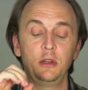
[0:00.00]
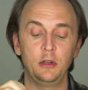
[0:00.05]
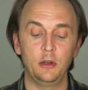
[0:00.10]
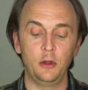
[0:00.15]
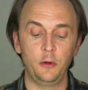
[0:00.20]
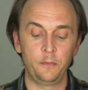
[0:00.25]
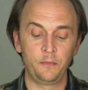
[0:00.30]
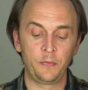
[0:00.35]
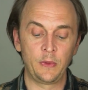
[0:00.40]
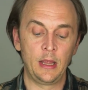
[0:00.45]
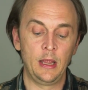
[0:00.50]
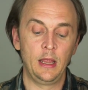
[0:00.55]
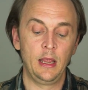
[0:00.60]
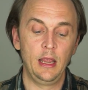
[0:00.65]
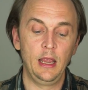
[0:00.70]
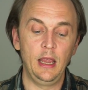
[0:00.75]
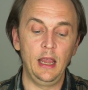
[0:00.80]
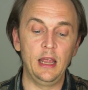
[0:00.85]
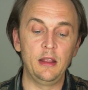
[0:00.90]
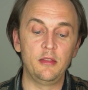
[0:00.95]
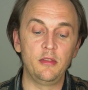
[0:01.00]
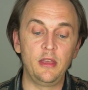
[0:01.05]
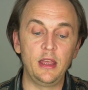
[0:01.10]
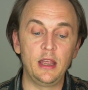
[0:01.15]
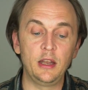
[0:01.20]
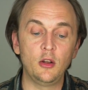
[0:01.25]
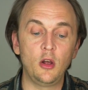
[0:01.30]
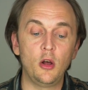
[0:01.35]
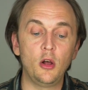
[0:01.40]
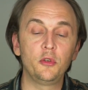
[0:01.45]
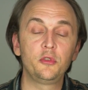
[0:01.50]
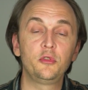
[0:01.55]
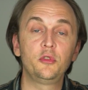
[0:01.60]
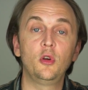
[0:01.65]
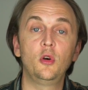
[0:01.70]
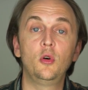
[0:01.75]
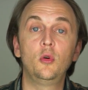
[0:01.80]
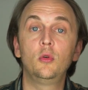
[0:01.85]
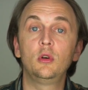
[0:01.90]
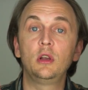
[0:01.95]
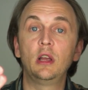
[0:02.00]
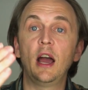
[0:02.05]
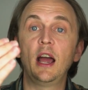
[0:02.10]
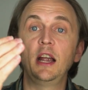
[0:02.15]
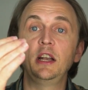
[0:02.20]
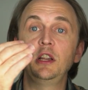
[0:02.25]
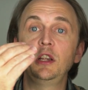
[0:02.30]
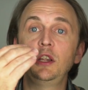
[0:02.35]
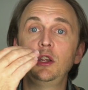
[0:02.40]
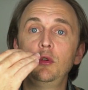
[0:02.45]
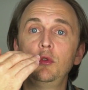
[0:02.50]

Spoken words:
and then also guiding